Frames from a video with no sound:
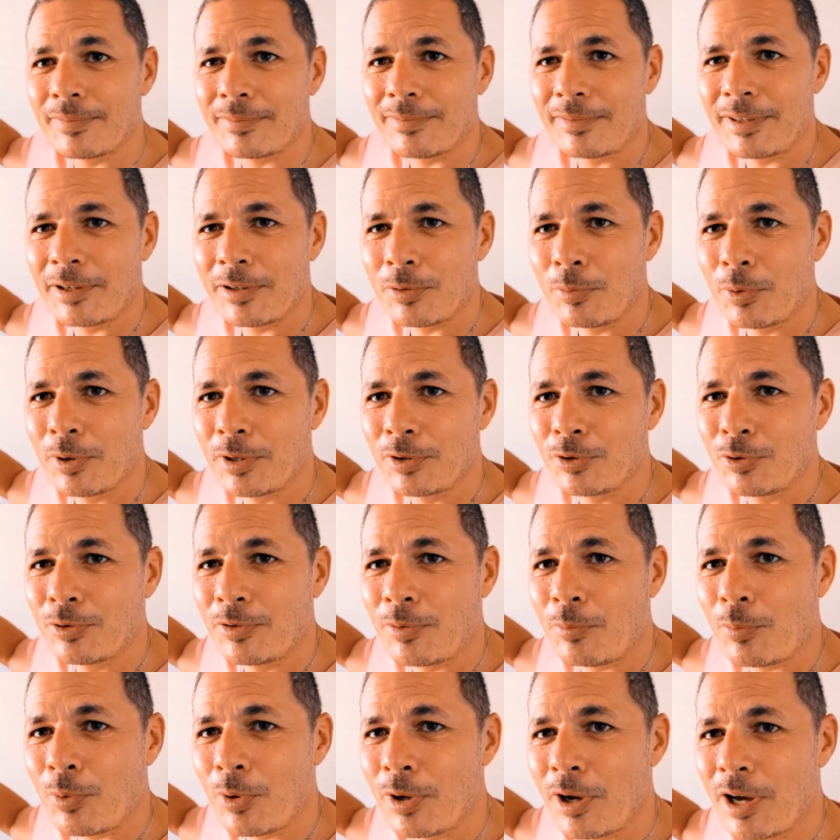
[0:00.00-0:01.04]
This one looked
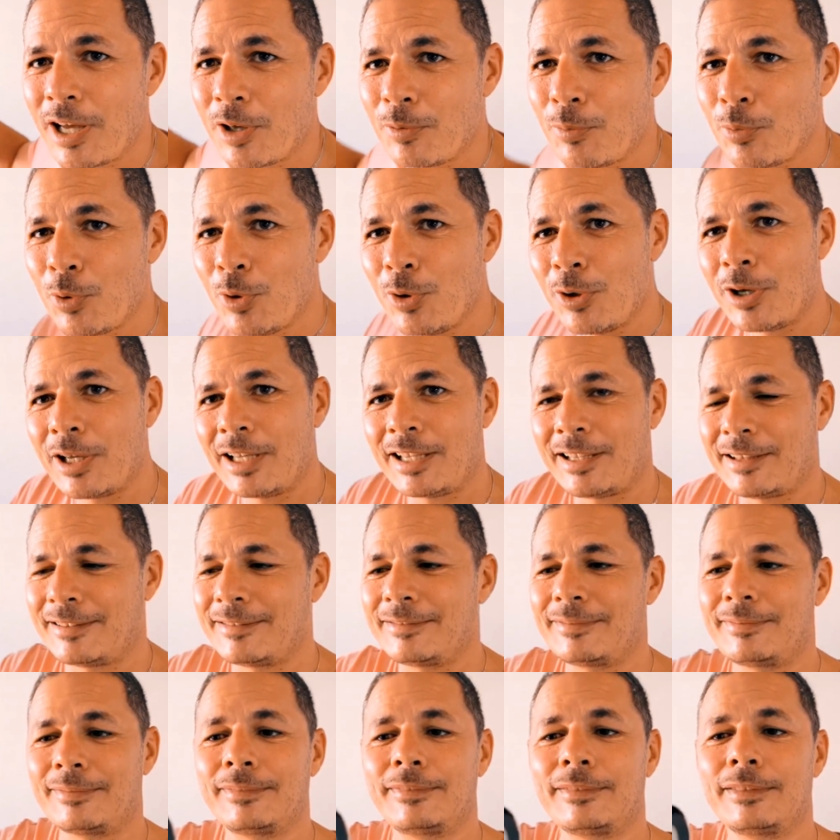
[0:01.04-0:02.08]
more like Wall-E.
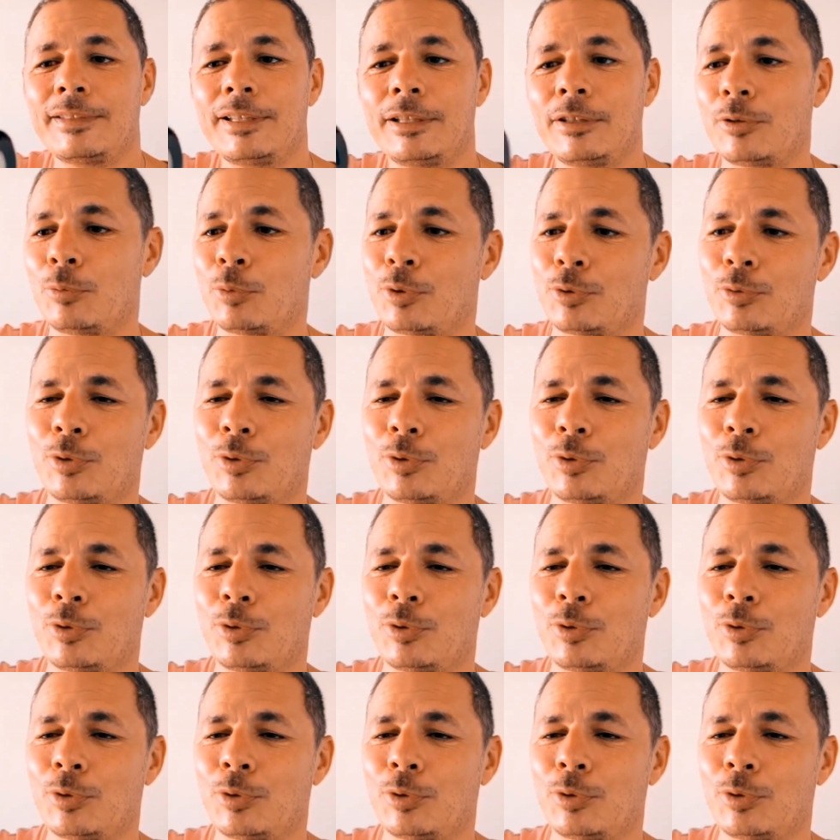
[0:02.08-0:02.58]
This one